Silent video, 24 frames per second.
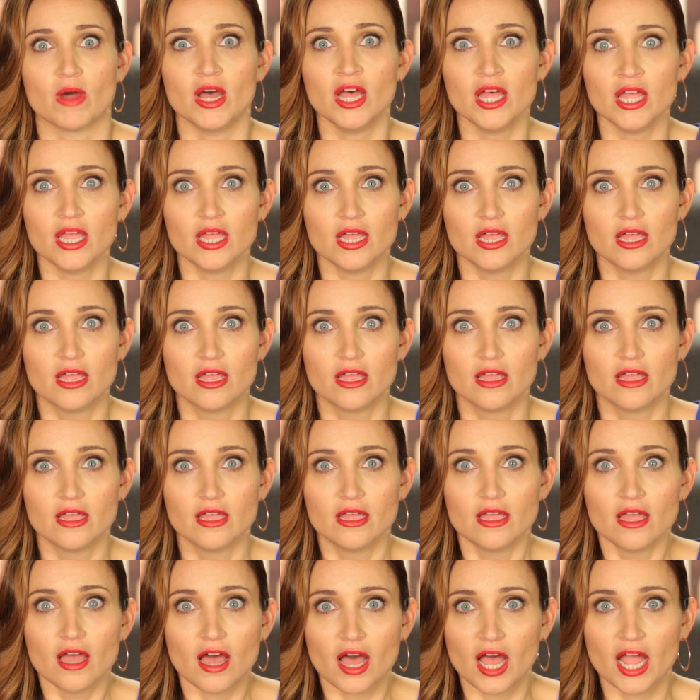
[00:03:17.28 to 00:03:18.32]
"What?
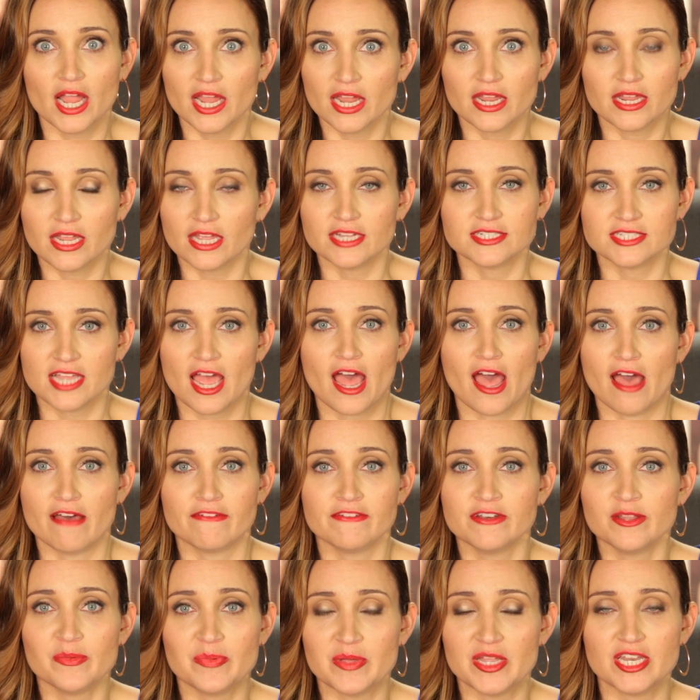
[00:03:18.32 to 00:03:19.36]
I get to
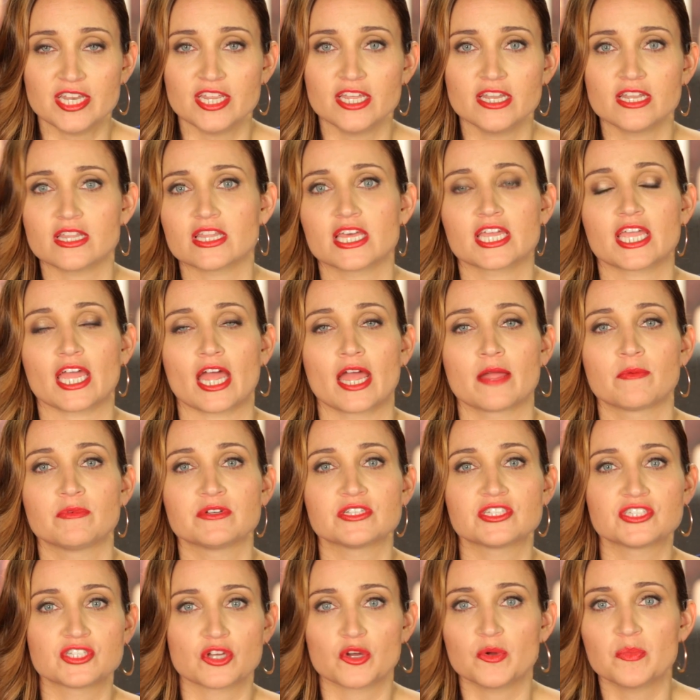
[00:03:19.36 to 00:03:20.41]
have an opinion?" Like, I
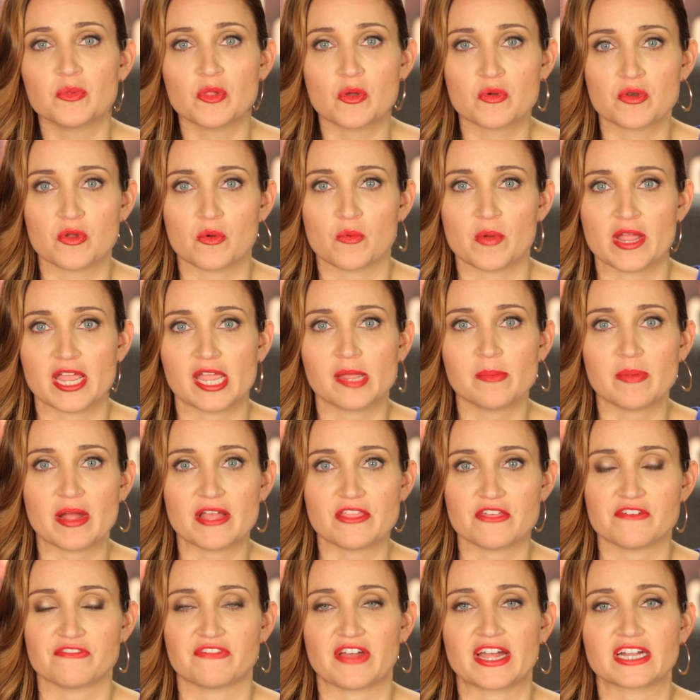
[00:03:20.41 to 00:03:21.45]
was so blown away by
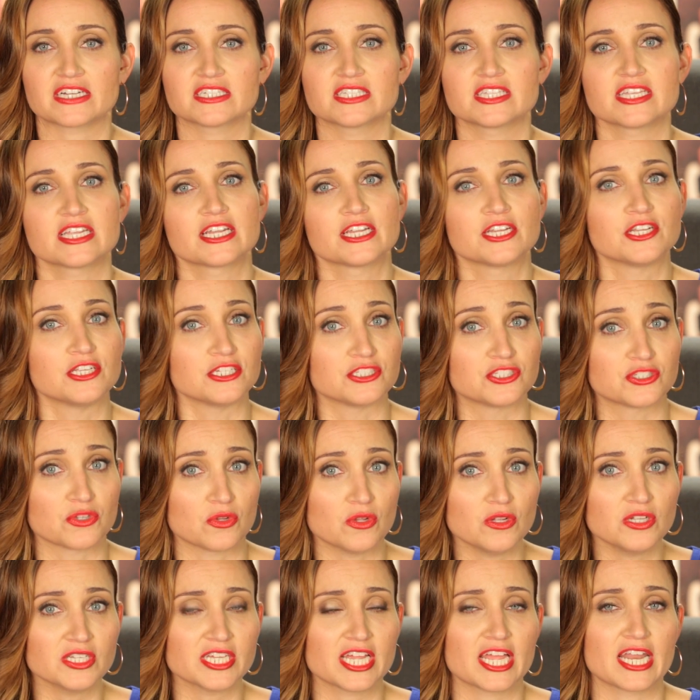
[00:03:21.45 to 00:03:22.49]
the fact that an
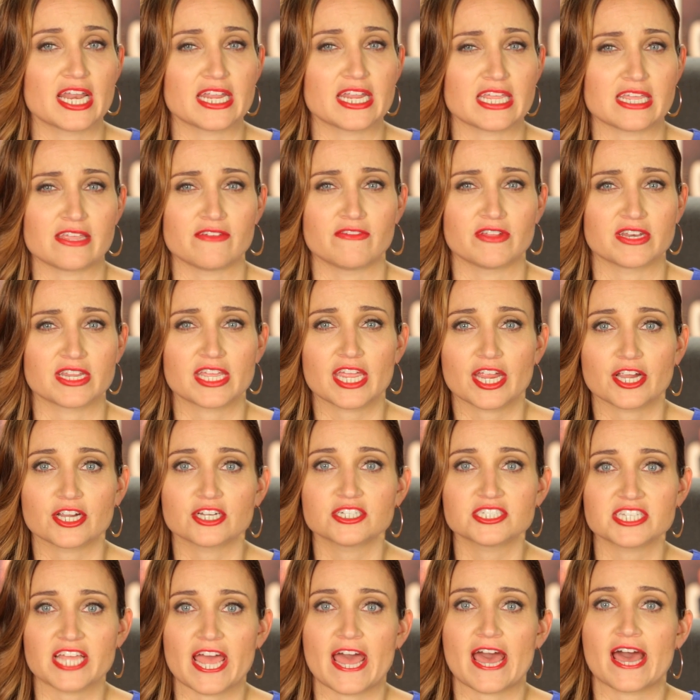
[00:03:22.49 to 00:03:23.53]
adult had even
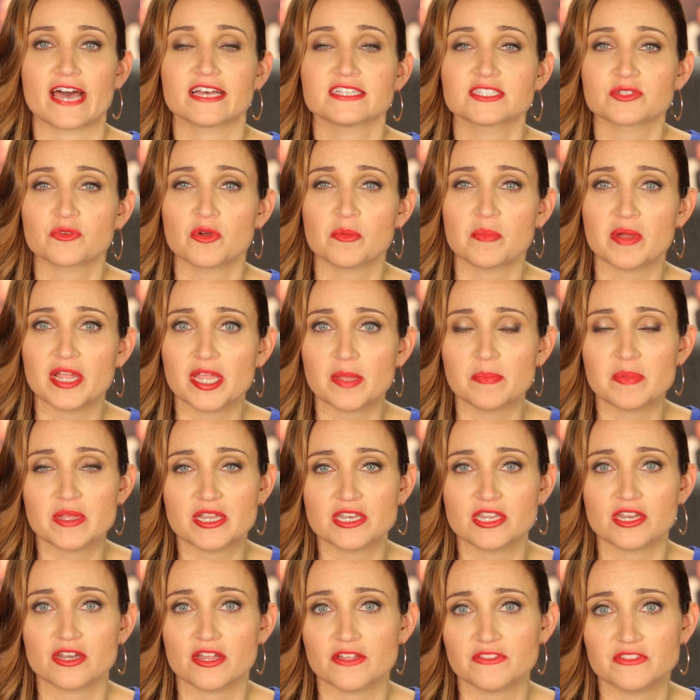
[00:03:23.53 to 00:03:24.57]
cared to ask what my
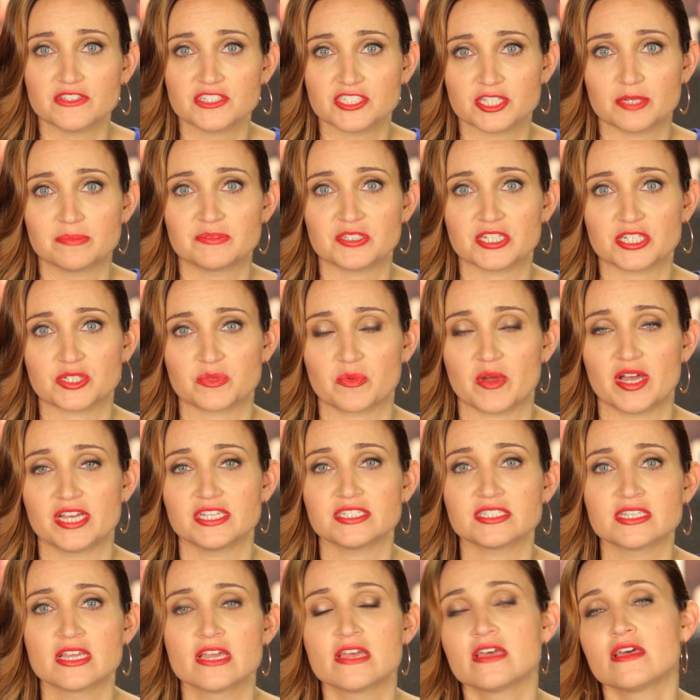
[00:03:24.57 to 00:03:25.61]
opinion on the subject
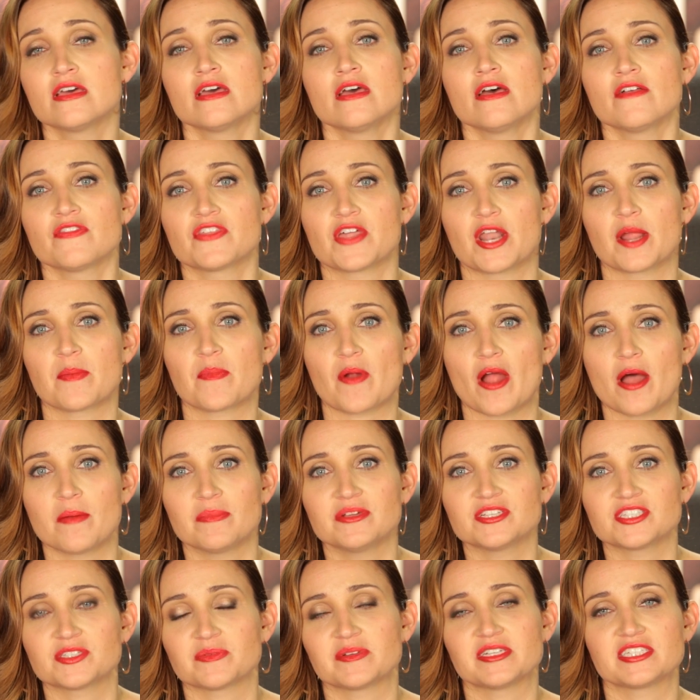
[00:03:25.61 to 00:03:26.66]
was that I
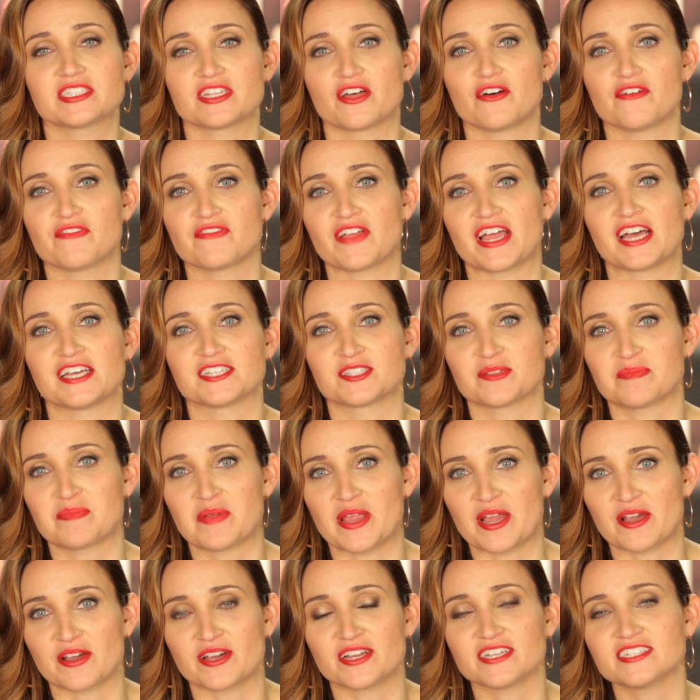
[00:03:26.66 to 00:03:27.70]
promised myself as a
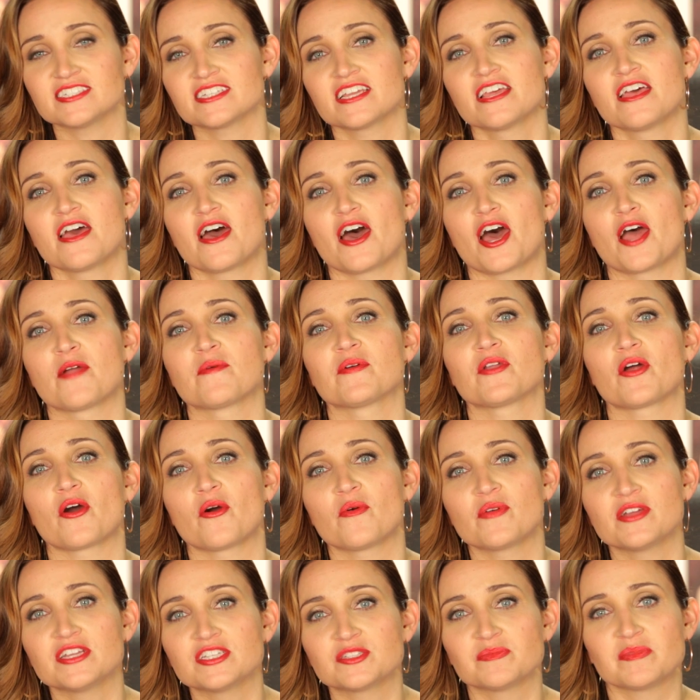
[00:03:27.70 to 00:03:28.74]
parent I would
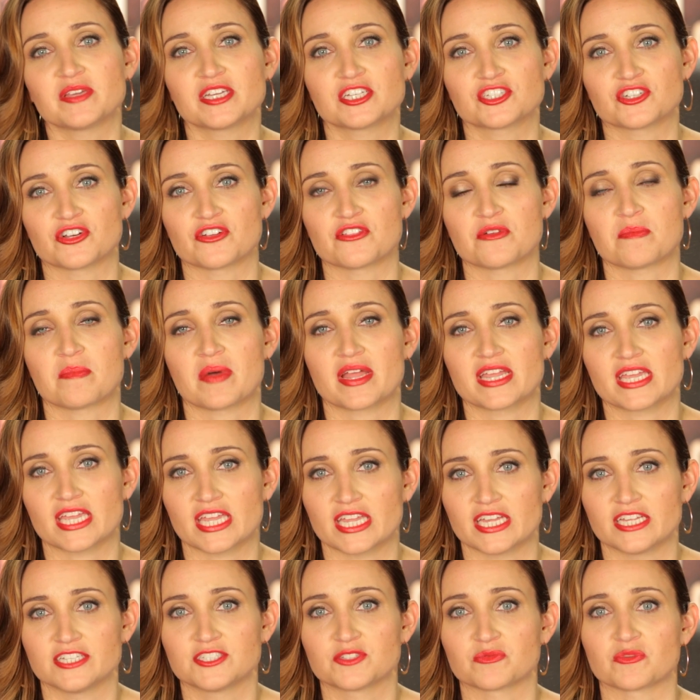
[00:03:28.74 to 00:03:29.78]
always make sure that my
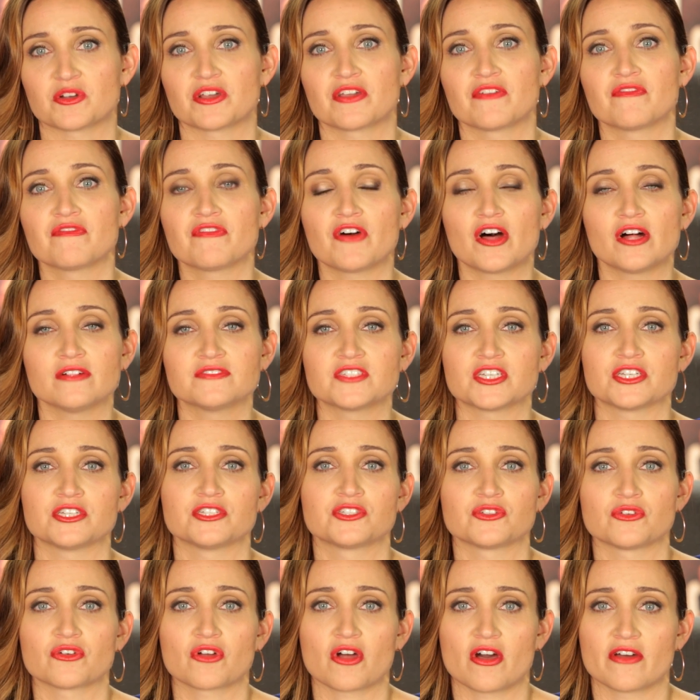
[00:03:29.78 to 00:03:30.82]
kids were involved in
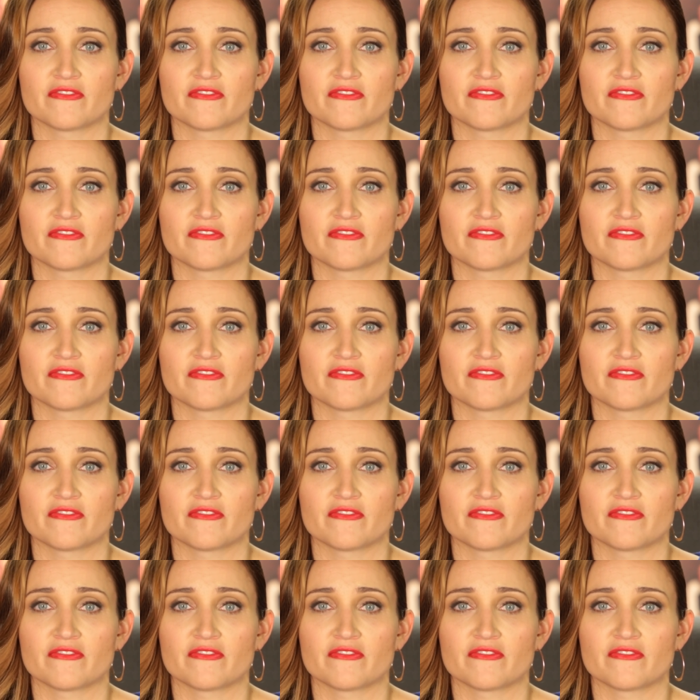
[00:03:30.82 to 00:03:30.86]
adult